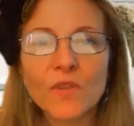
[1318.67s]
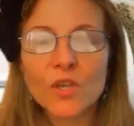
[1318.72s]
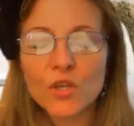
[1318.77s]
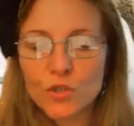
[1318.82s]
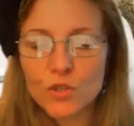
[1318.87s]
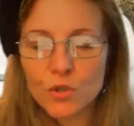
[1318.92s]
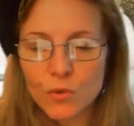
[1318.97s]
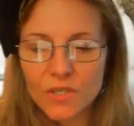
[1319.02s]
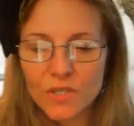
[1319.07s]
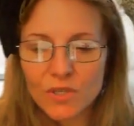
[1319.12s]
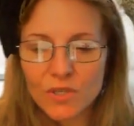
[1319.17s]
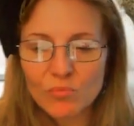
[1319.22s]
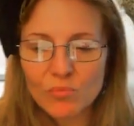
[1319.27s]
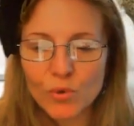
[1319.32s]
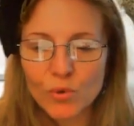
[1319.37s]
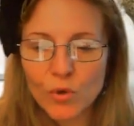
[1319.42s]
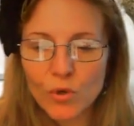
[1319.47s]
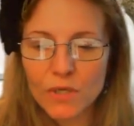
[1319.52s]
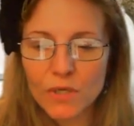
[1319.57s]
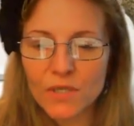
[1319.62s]
So it's
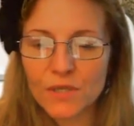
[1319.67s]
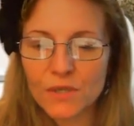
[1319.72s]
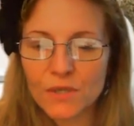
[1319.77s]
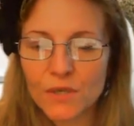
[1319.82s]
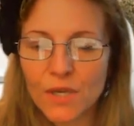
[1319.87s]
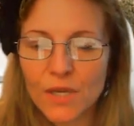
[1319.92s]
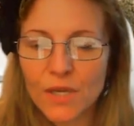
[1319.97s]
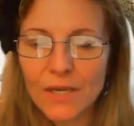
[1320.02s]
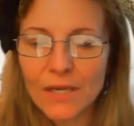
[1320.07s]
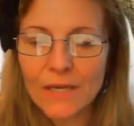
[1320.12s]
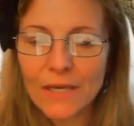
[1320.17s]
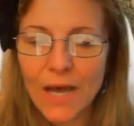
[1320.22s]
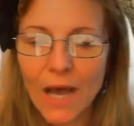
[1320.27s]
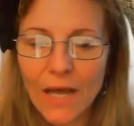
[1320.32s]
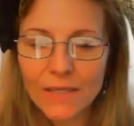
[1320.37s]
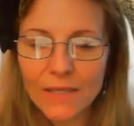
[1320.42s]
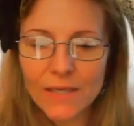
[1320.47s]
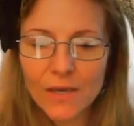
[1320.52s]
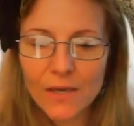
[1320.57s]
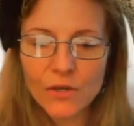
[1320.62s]
important to
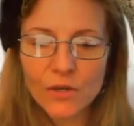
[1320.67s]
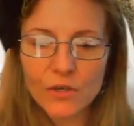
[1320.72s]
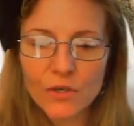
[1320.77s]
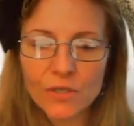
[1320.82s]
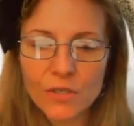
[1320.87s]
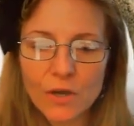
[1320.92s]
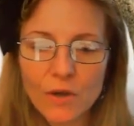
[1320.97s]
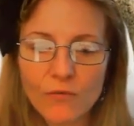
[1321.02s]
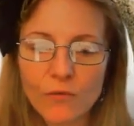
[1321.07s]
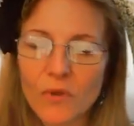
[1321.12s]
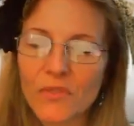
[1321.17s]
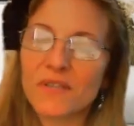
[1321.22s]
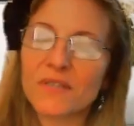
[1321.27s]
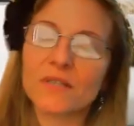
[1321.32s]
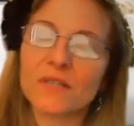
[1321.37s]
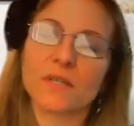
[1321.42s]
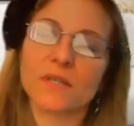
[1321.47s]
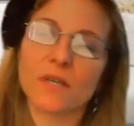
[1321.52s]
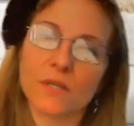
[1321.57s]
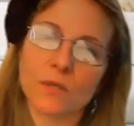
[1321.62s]
not tell yourself, well,
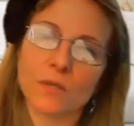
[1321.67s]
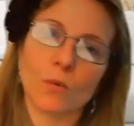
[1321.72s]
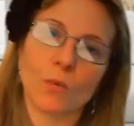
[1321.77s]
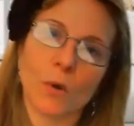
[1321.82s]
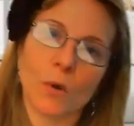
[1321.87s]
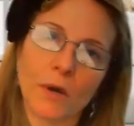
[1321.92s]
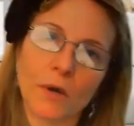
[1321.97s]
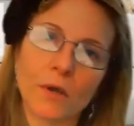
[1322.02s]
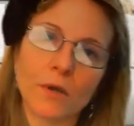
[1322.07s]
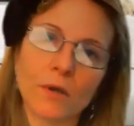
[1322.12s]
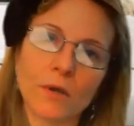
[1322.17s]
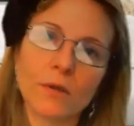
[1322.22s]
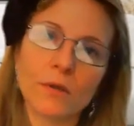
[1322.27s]
this doesn't work.